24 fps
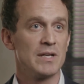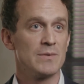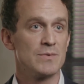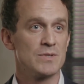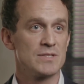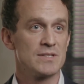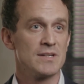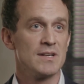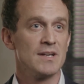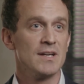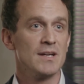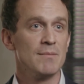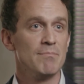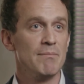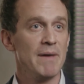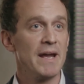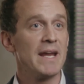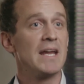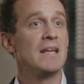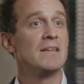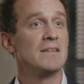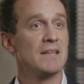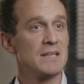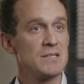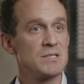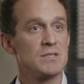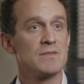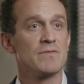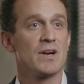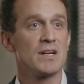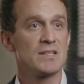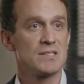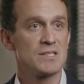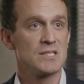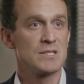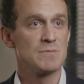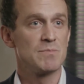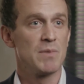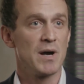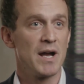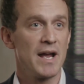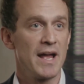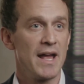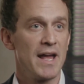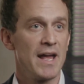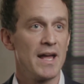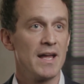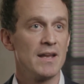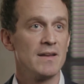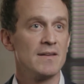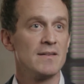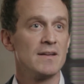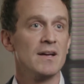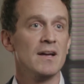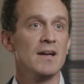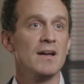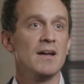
was making these devices by hand,